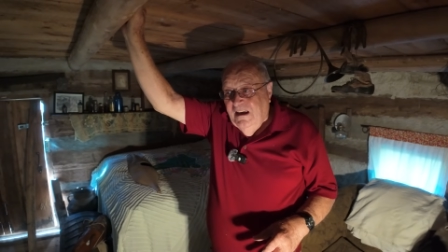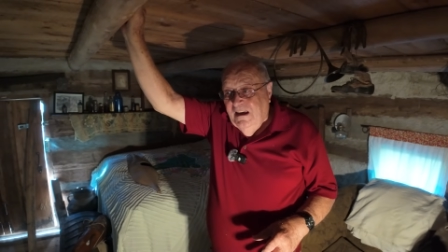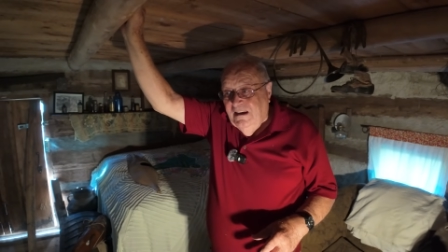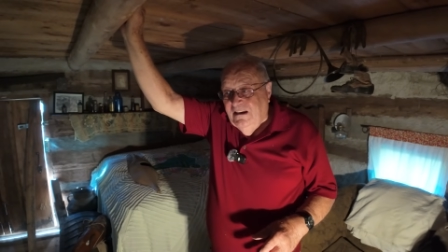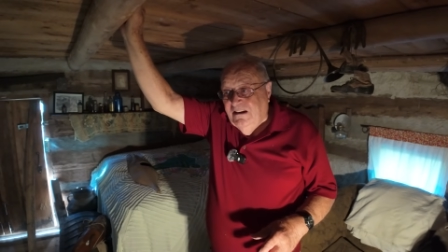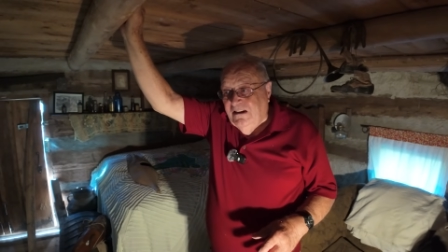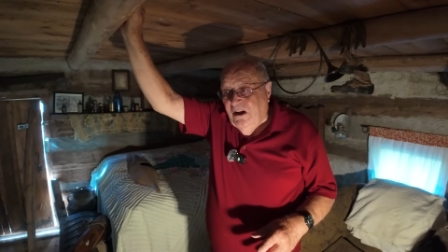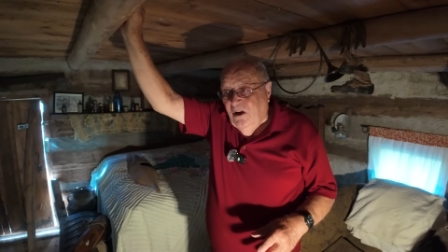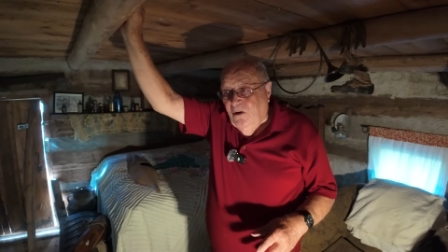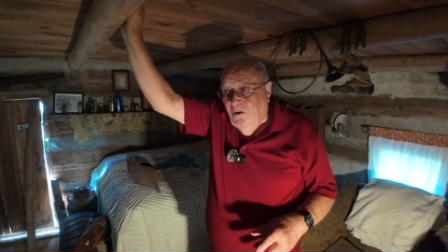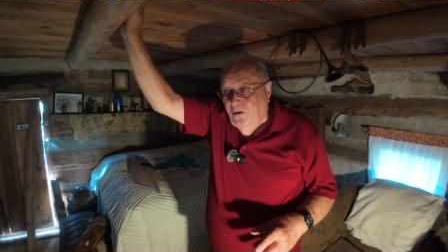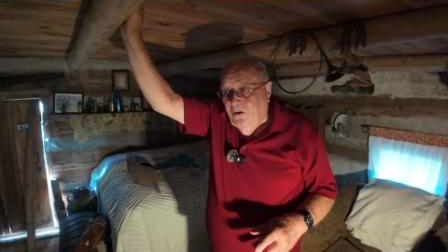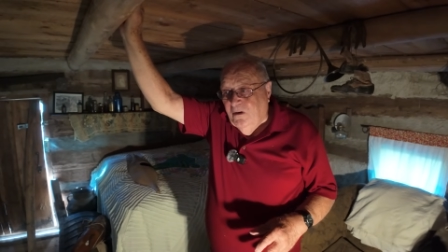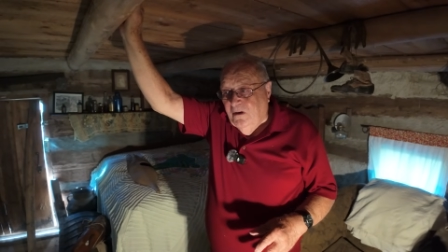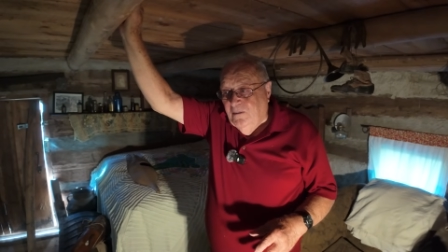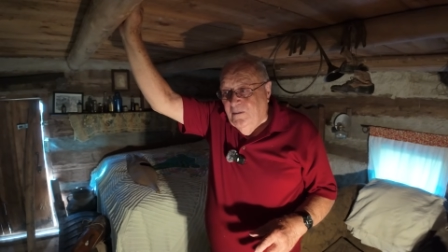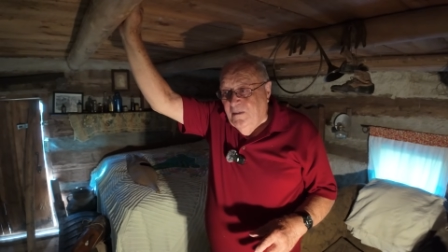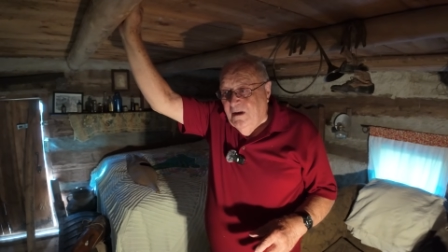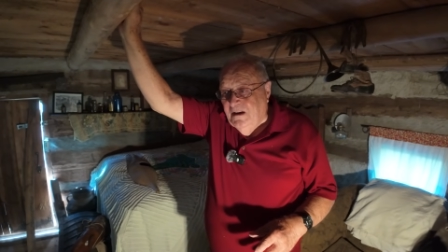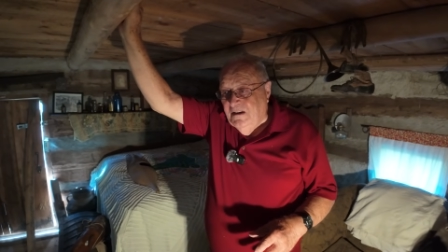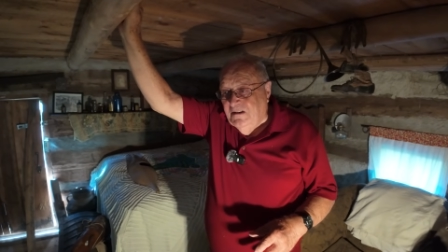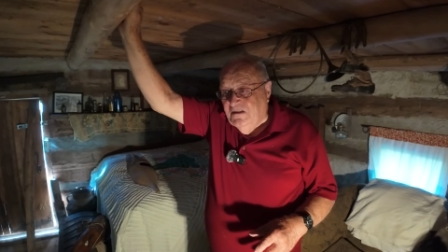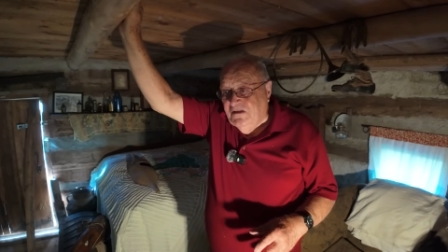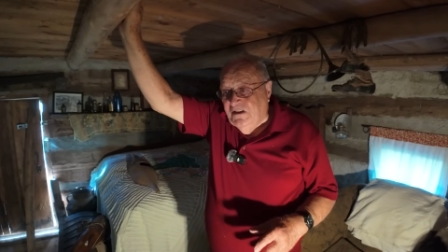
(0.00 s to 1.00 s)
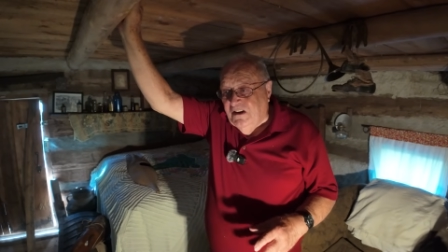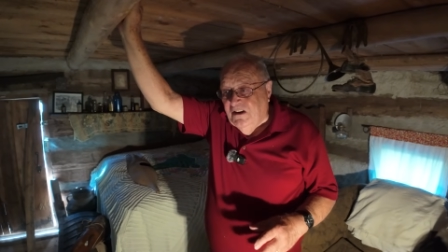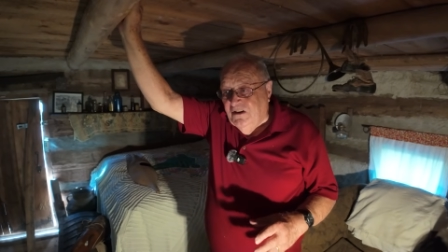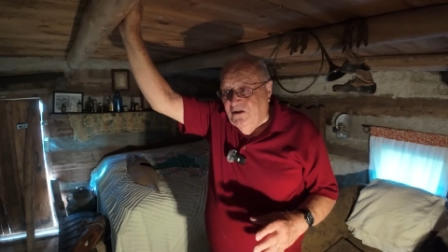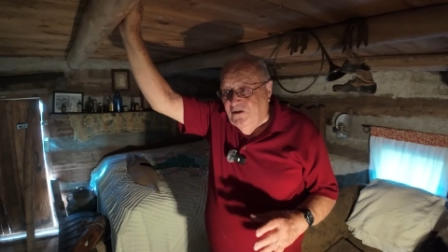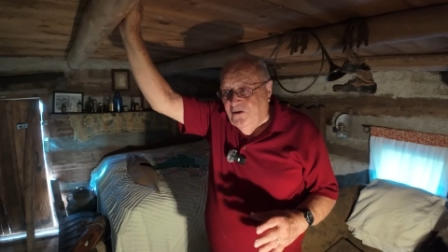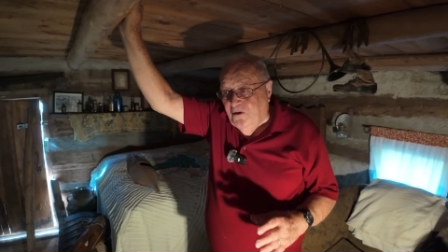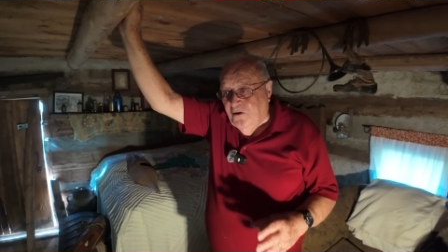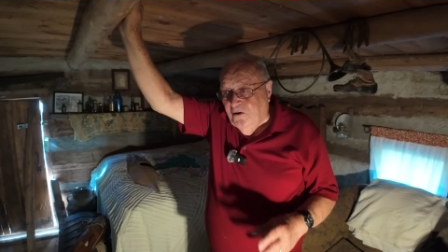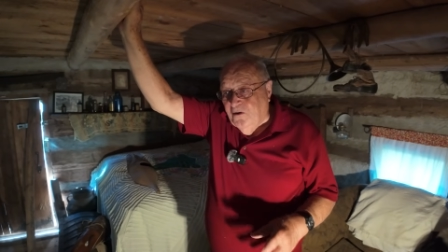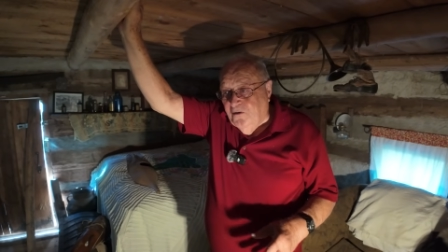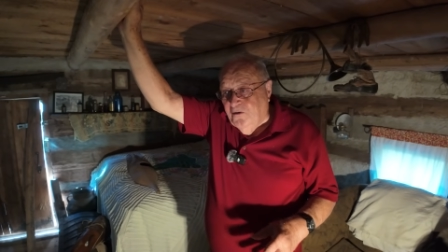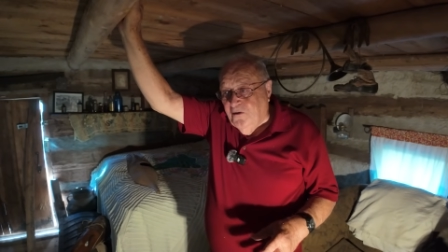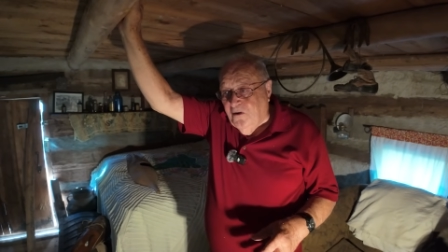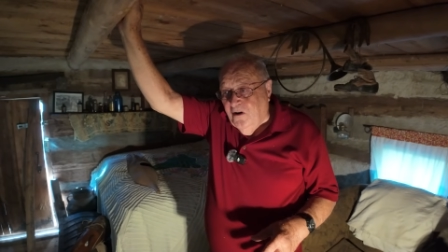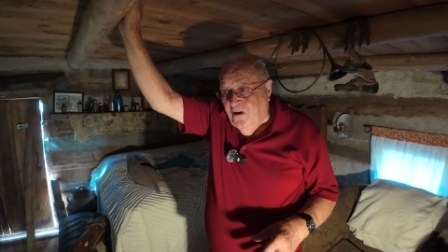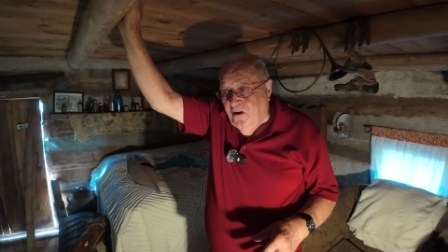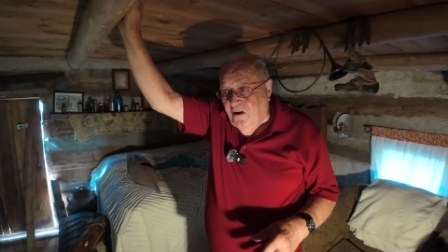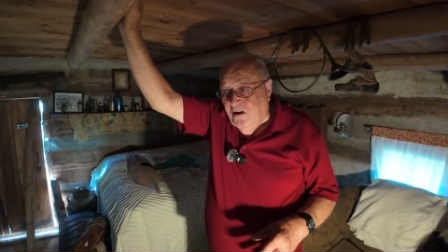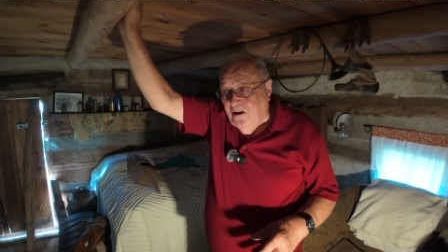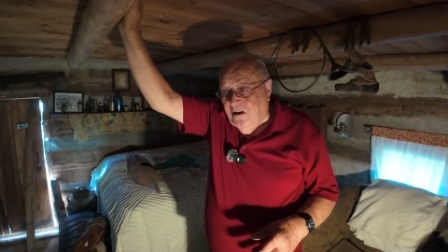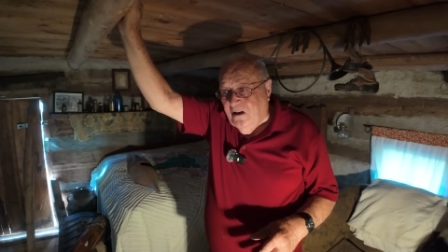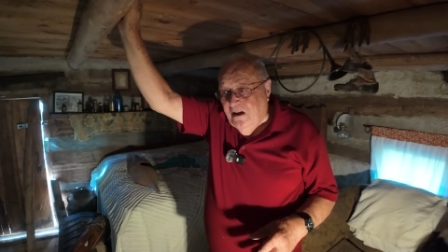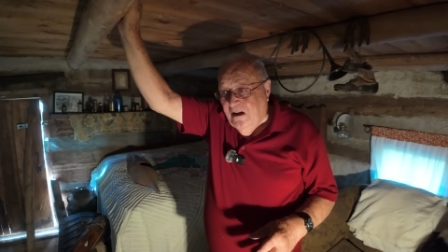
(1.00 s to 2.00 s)
he told him, he said, "You're
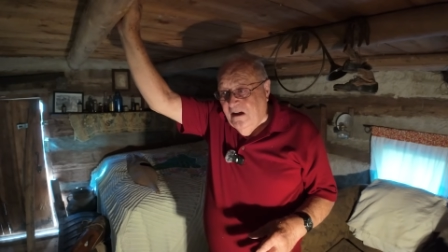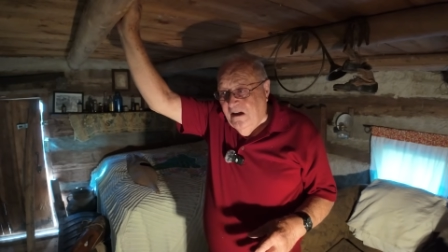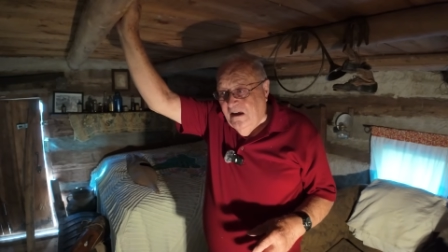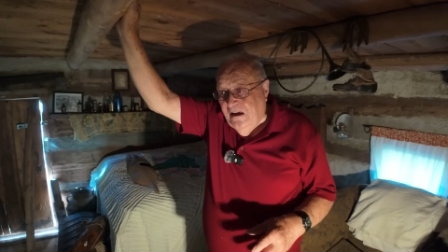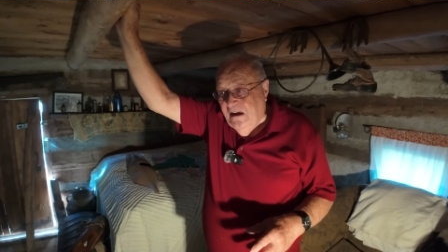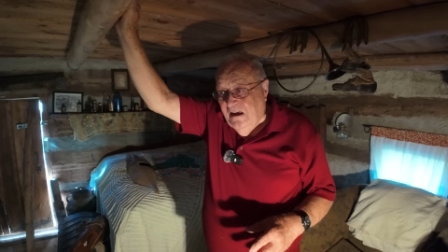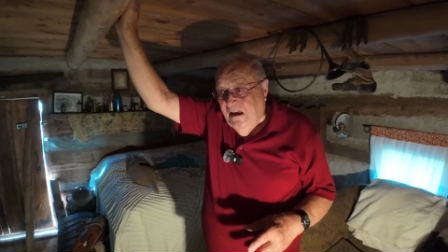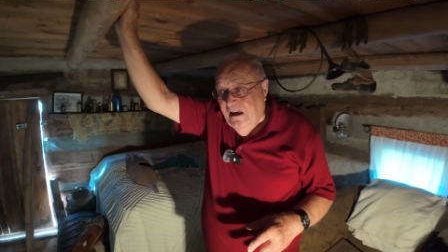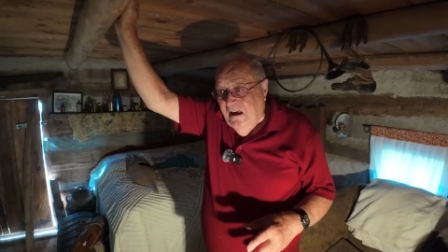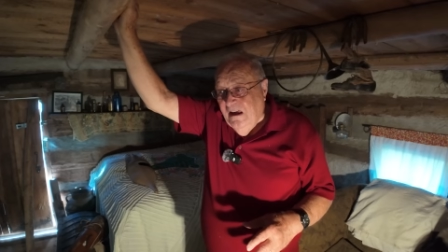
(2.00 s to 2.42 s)
drunk.